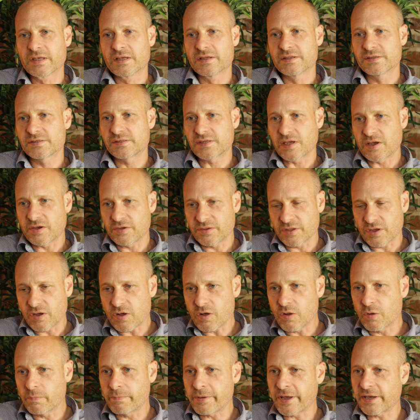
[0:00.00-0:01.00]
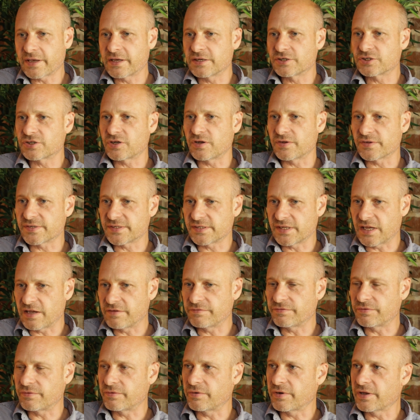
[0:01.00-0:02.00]
So the whole package cost
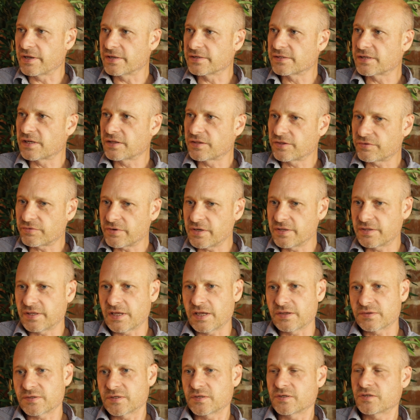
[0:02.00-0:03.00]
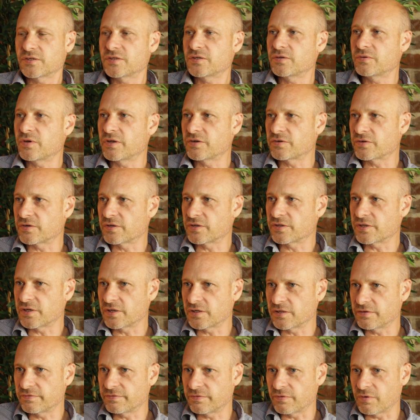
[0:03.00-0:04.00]
therefore is
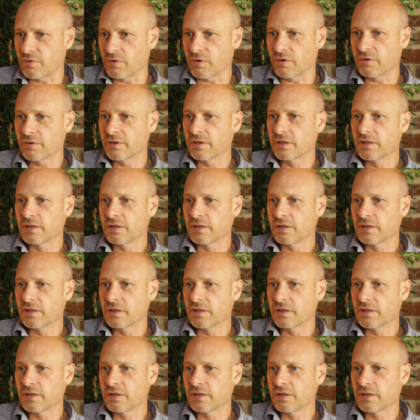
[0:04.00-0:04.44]
£3,234.